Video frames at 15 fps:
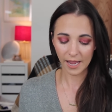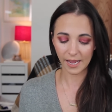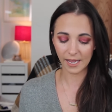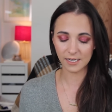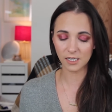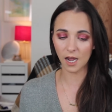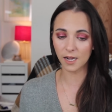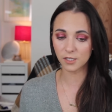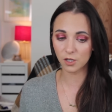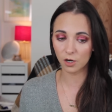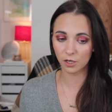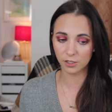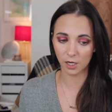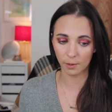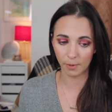and I saw
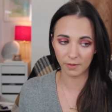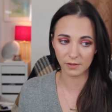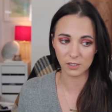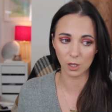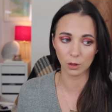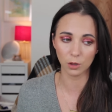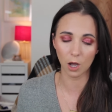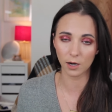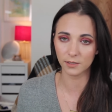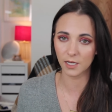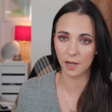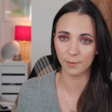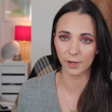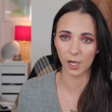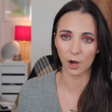her talk about this a long
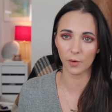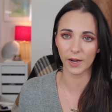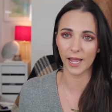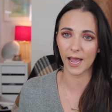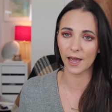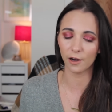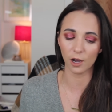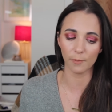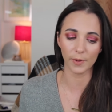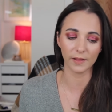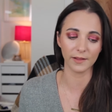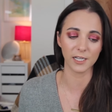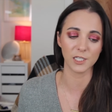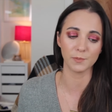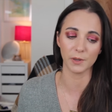time ago, and I had it on
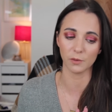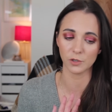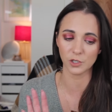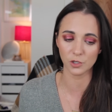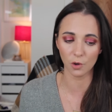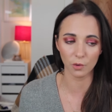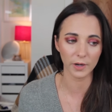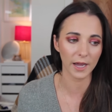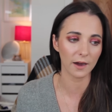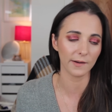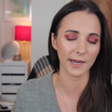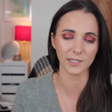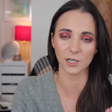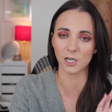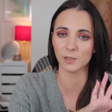my list, but it was sold
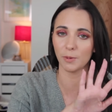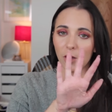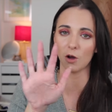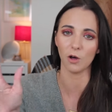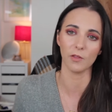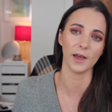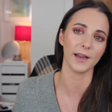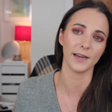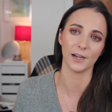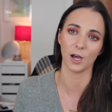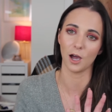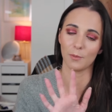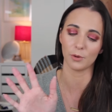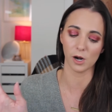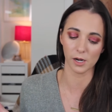out. I talked about all that in
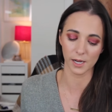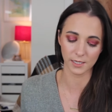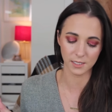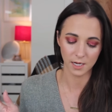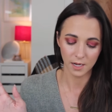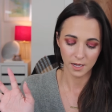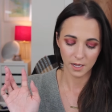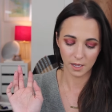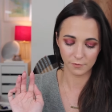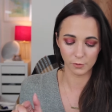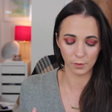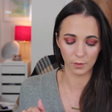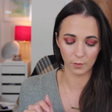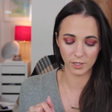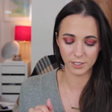Hot Product if
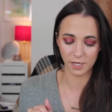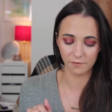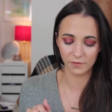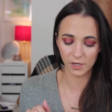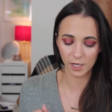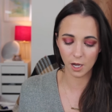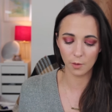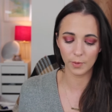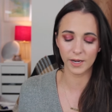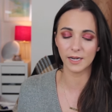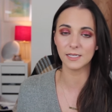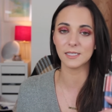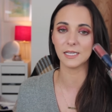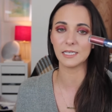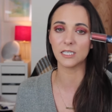you want to watch that video, but
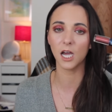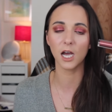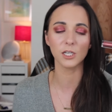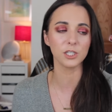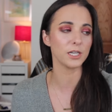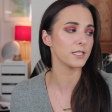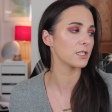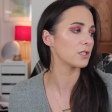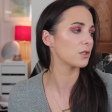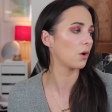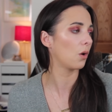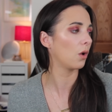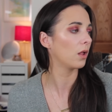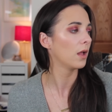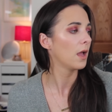it is the Touch
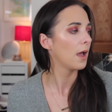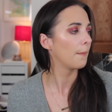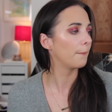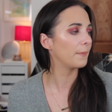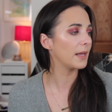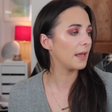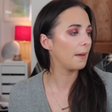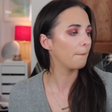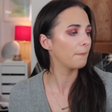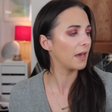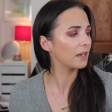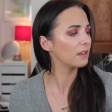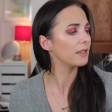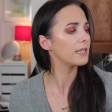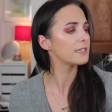Insole
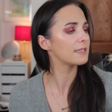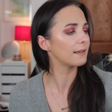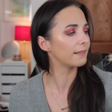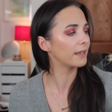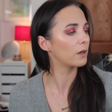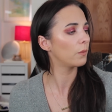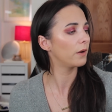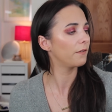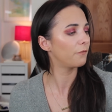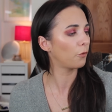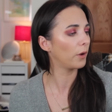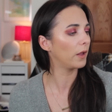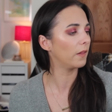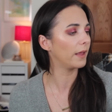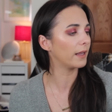Metalist Liquid
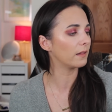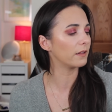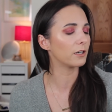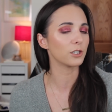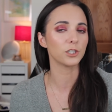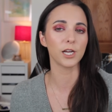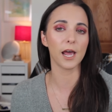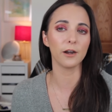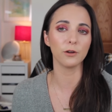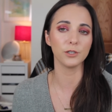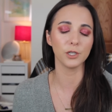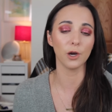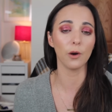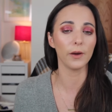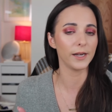Foil and Glitter
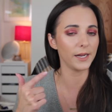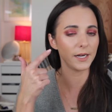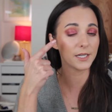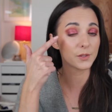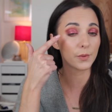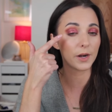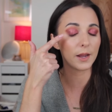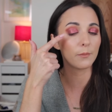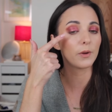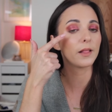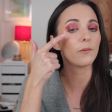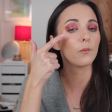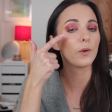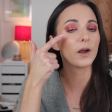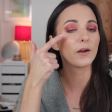Shadow Duo, and it is what
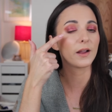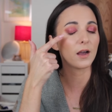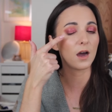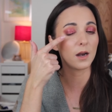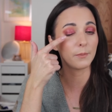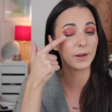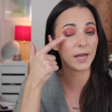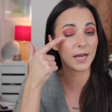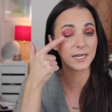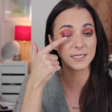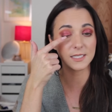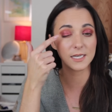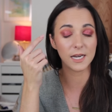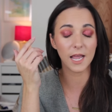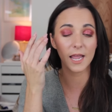I'm wearing on my
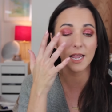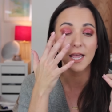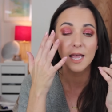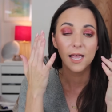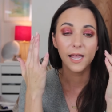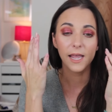eyes today.